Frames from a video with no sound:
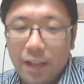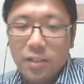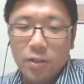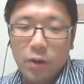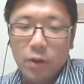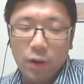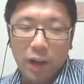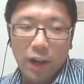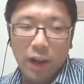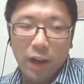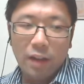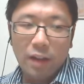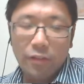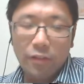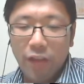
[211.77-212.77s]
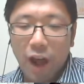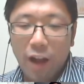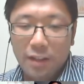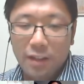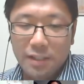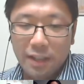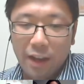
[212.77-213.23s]
So a lot of
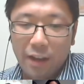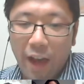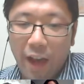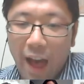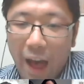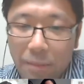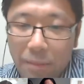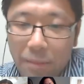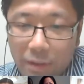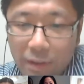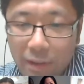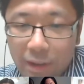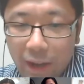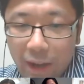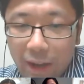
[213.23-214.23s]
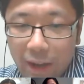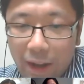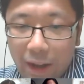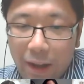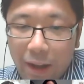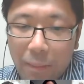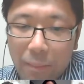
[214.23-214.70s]
thoughts kind of happen,
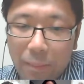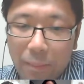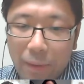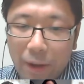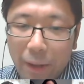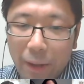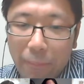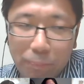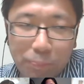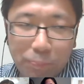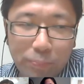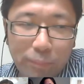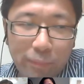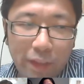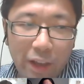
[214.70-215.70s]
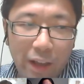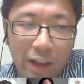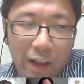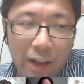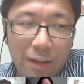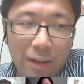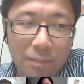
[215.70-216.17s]
but
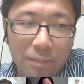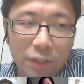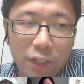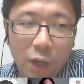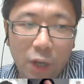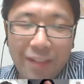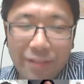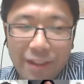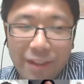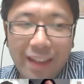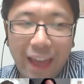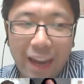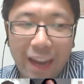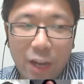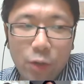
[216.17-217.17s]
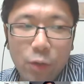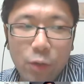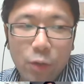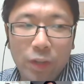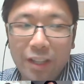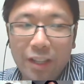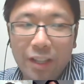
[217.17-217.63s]
I did get
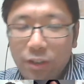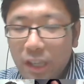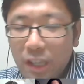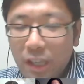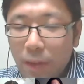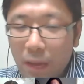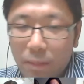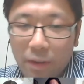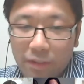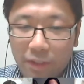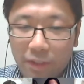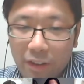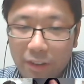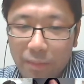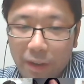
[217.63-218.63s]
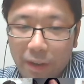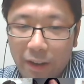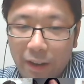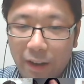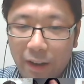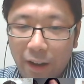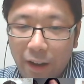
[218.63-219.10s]
into like a little eBay business,
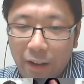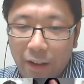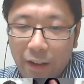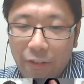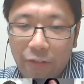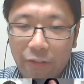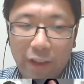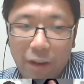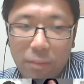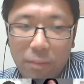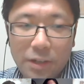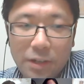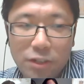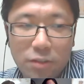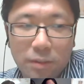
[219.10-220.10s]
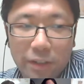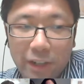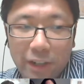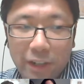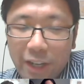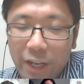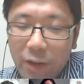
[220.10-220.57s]
but it failed
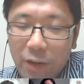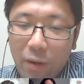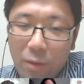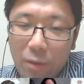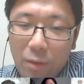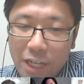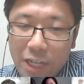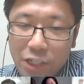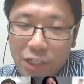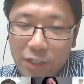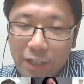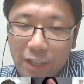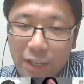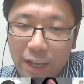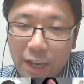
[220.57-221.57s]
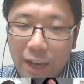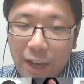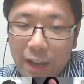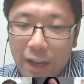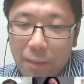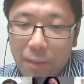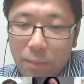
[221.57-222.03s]
miserably. I was actually
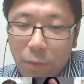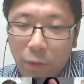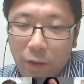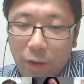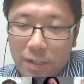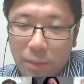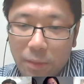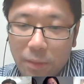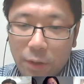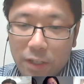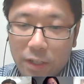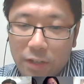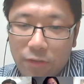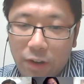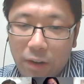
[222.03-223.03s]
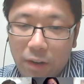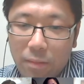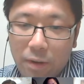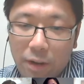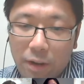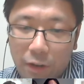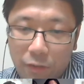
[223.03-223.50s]
importing some goods
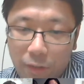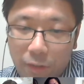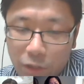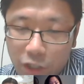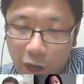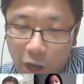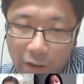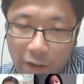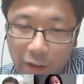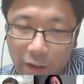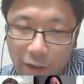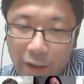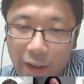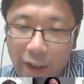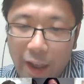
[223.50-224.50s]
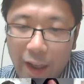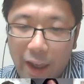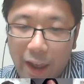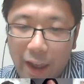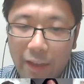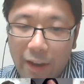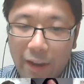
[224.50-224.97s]
from China,
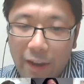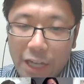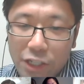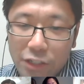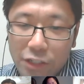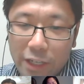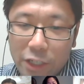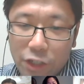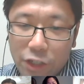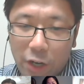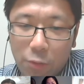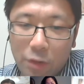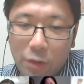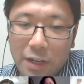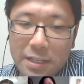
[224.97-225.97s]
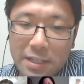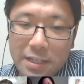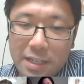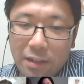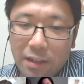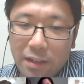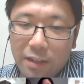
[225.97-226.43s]
and then actually trying to
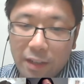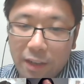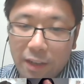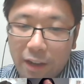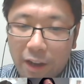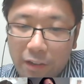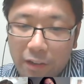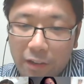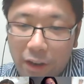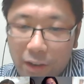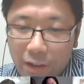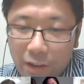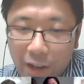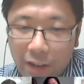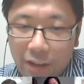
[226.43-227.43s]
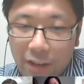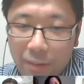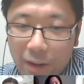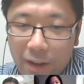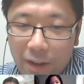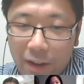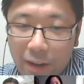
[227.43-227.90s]
resell it online.
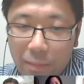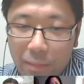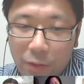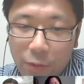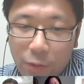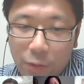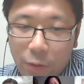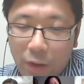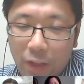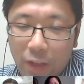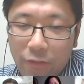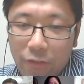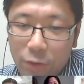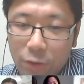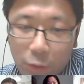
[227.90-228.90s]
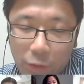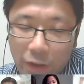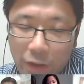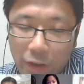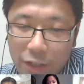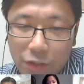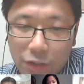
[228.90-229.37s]
But due to
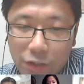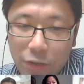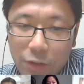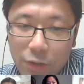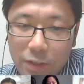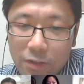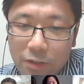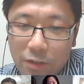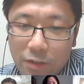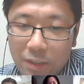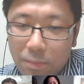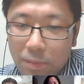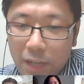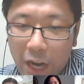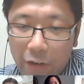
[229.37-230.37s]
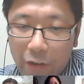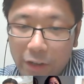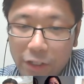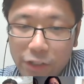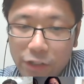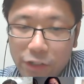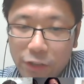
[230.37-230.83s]
inventory issues, supplier
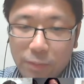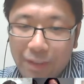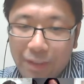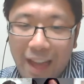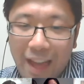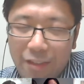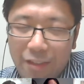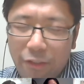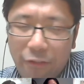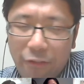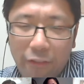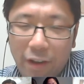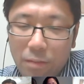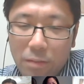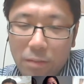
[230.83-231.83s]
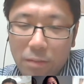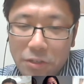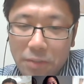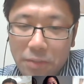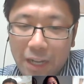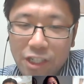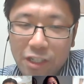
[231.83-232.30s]
issues, but that failed
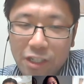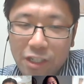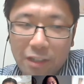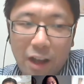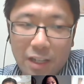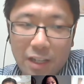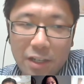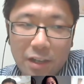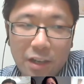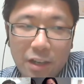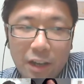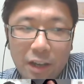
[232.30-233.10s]
miserably. I actually lost